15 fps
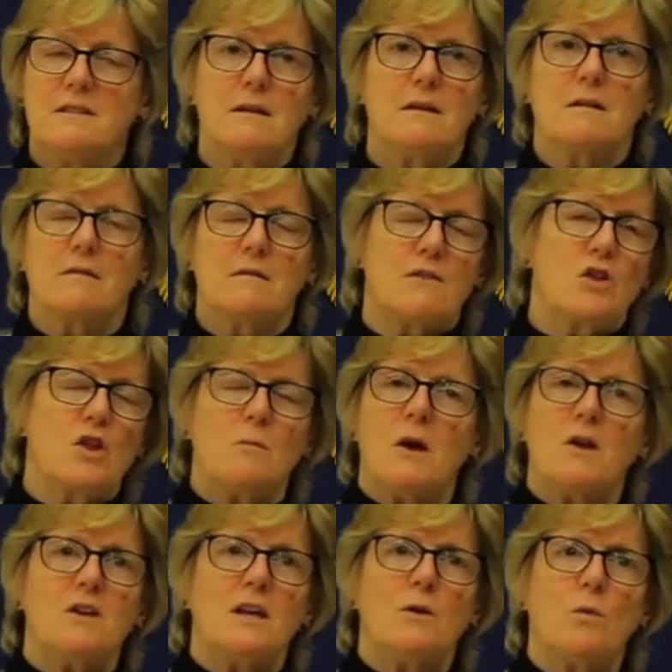that Jim
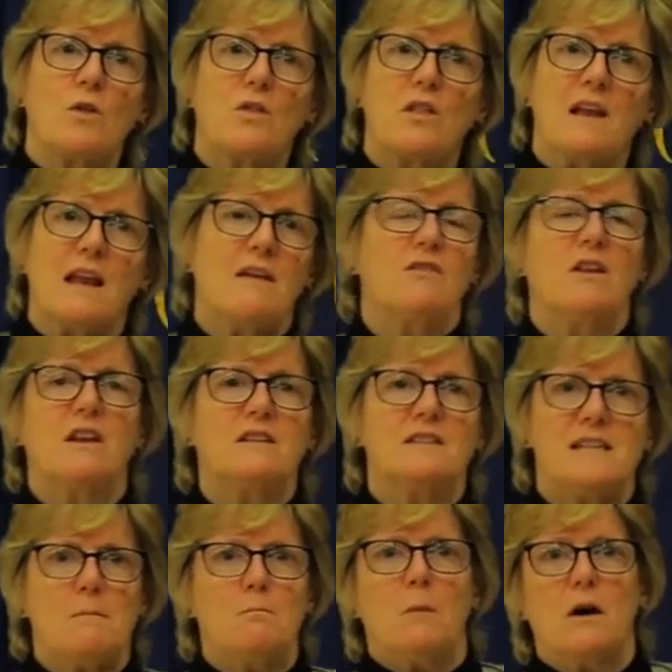O'Neill wants, the level
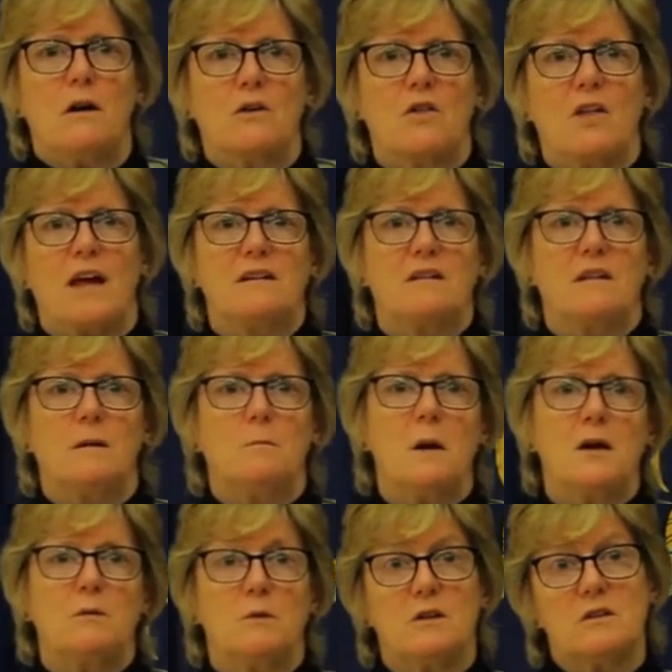that Denmark's at the
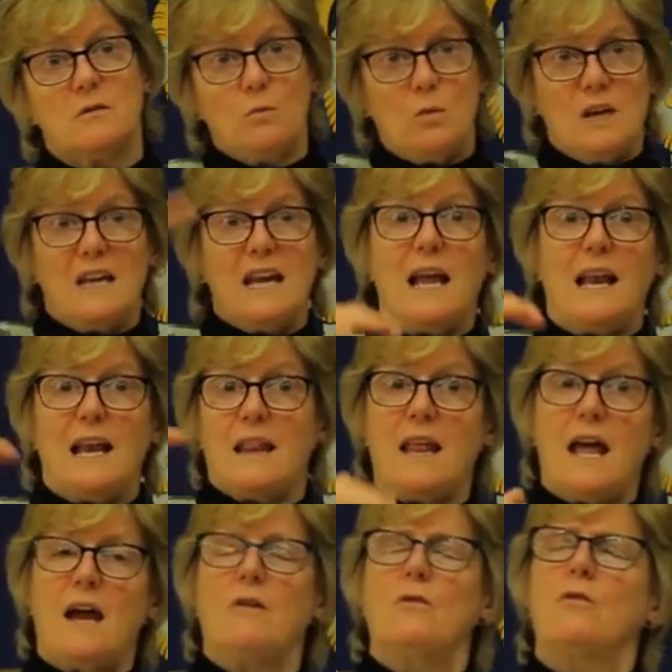moment, and we're nearly
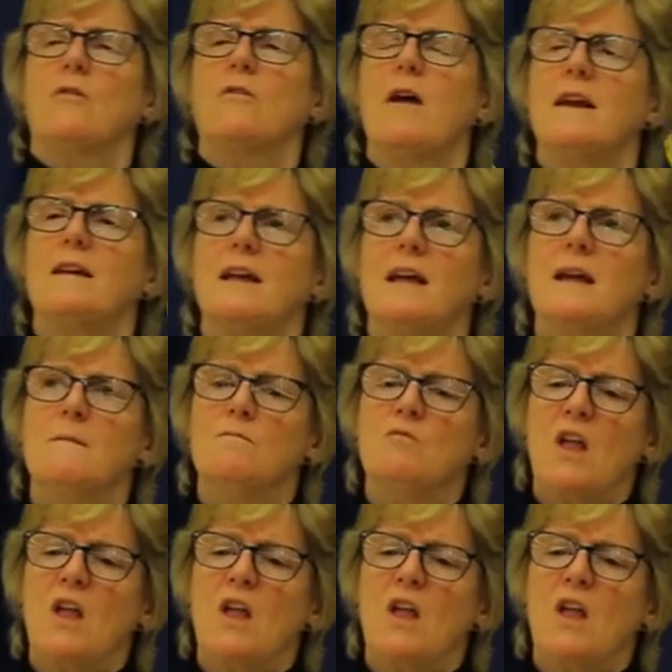there already